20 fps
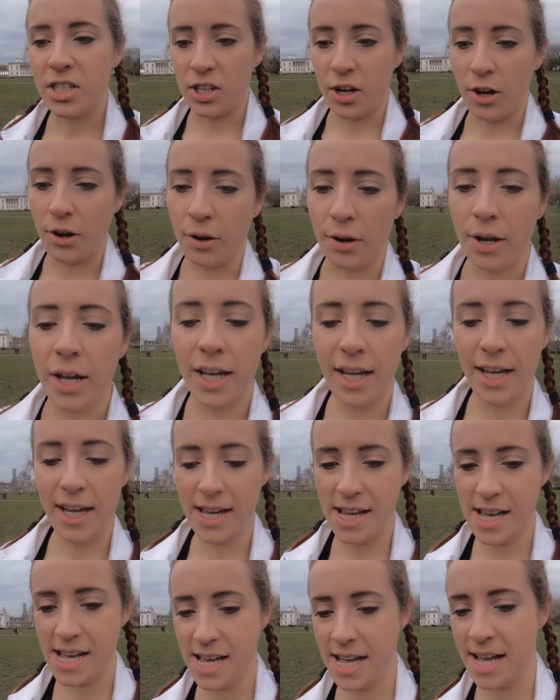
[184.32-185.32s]
So
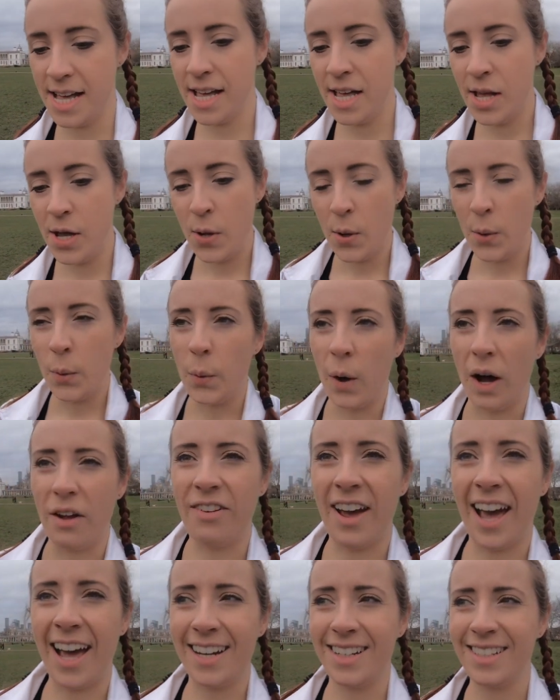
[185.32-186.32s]

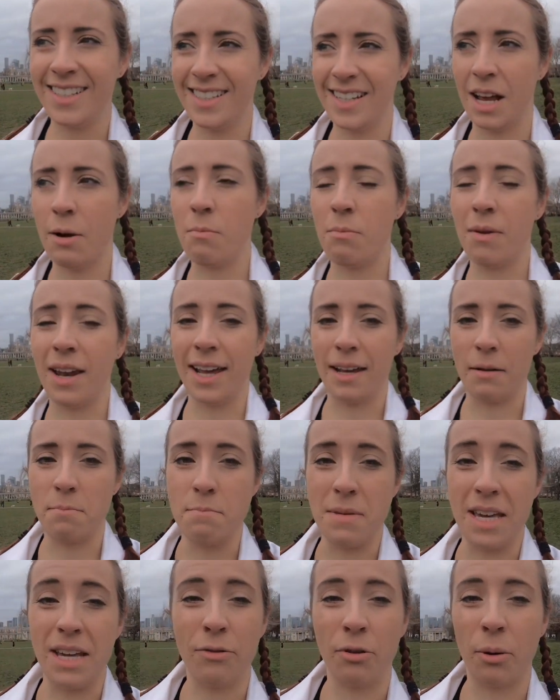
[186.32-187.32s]
I've had some like
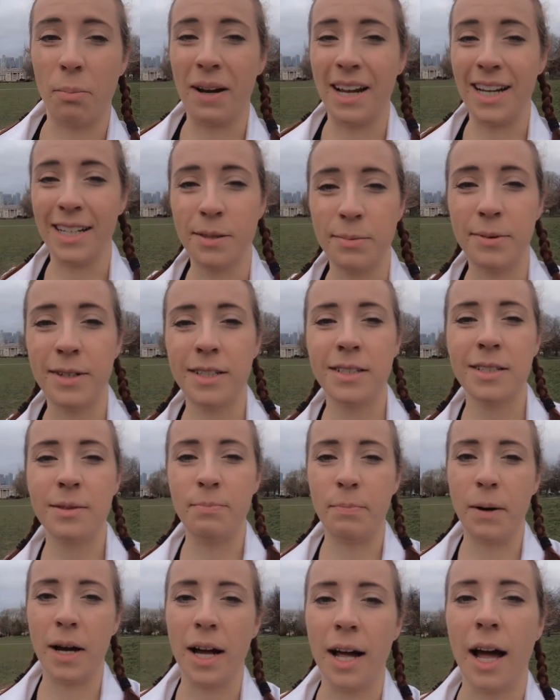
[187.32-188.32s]
meat
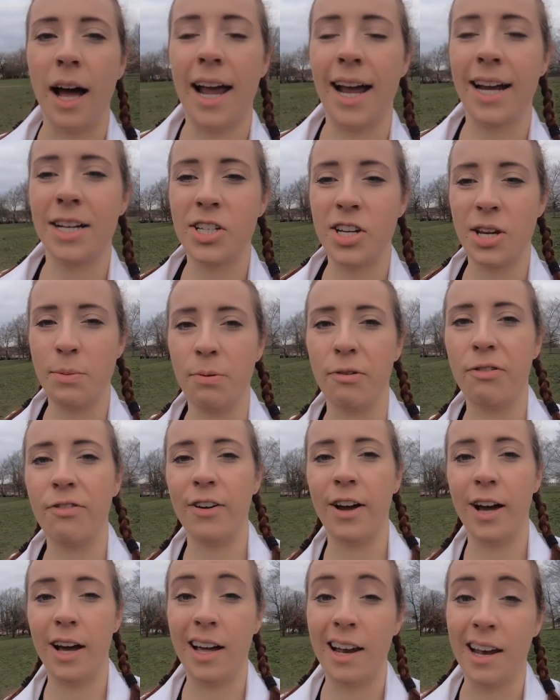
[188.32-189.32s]
replacements, but I actually
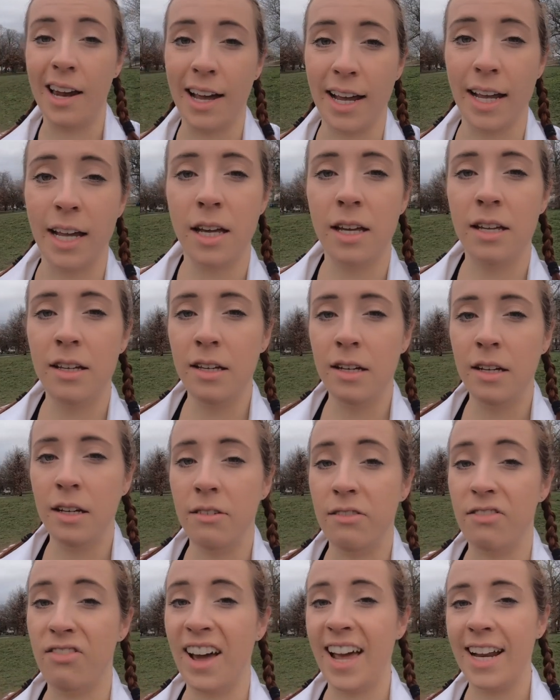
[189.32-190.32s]
prefer like
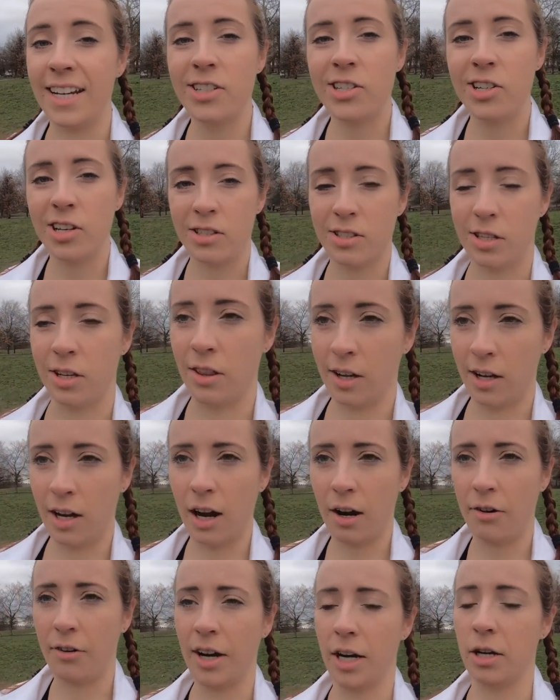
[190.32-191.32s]
veg. So the
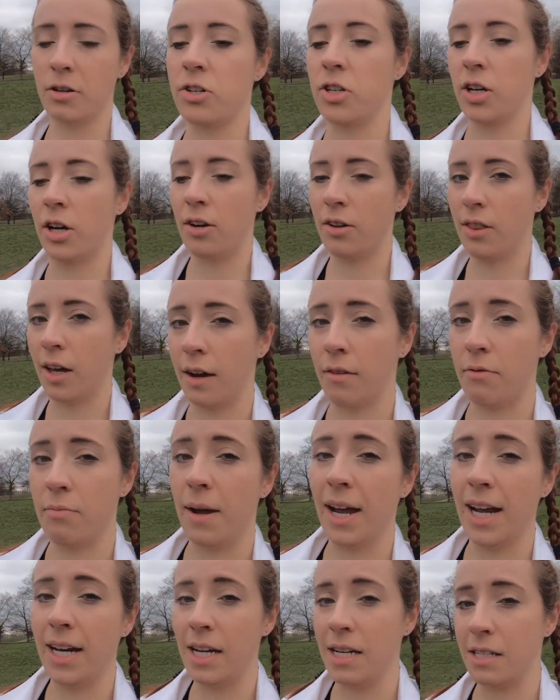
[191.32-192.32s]
curry I'll show you that I've
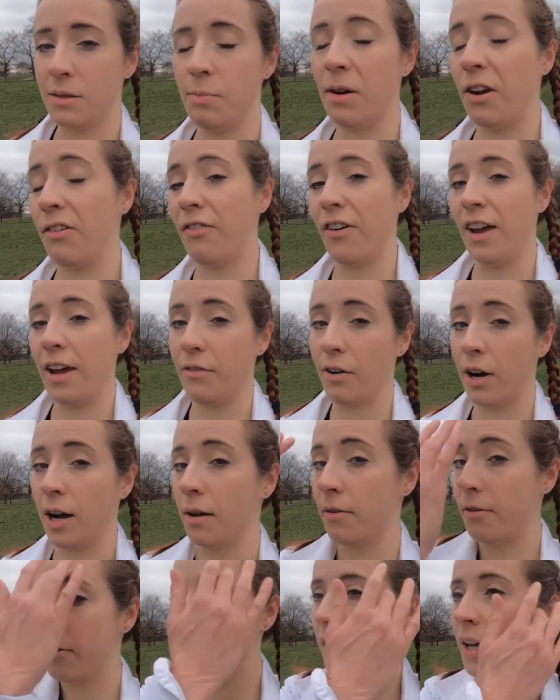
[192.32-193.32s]
made is my
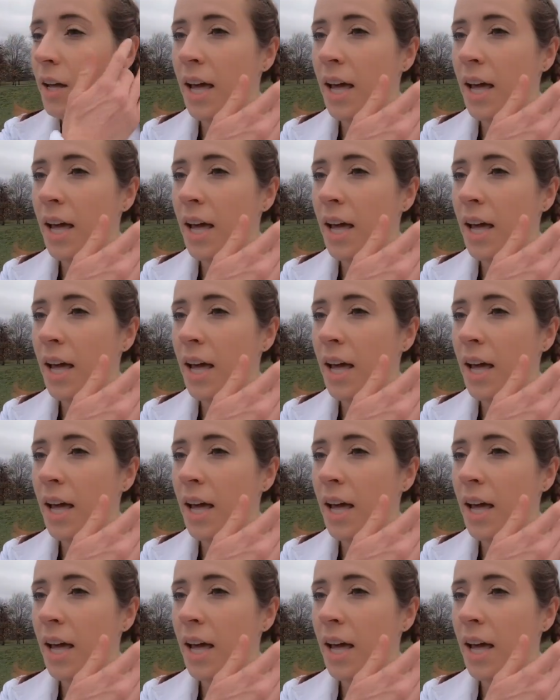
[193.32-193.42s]
favorite.